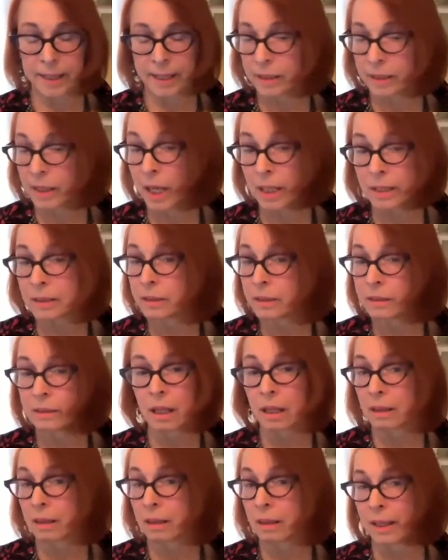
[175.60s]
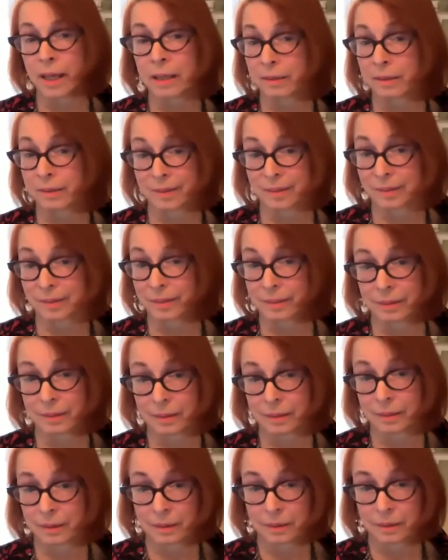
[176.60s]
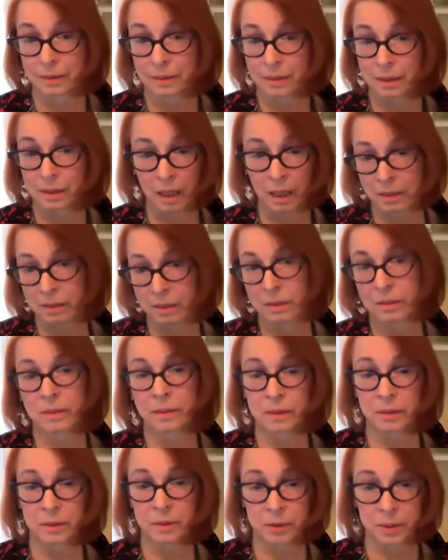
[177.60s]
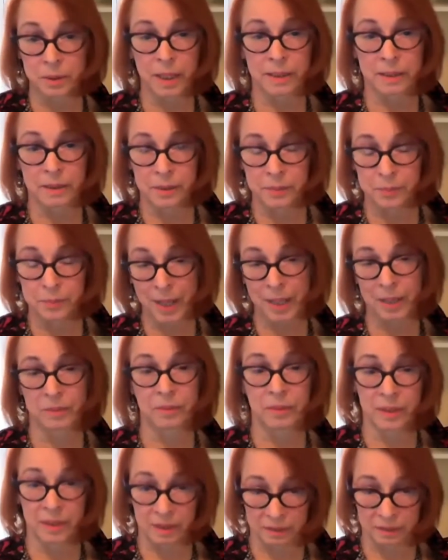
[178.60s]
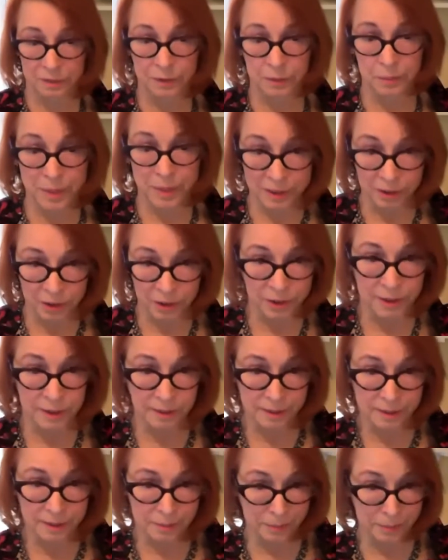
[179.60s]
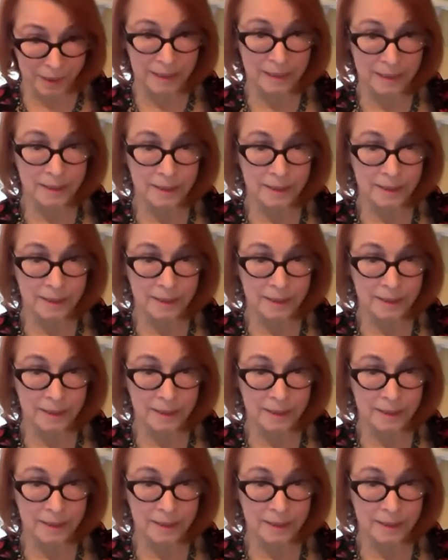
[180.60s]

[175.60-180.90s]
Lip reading: I did nothing else other than try to pound the information into me.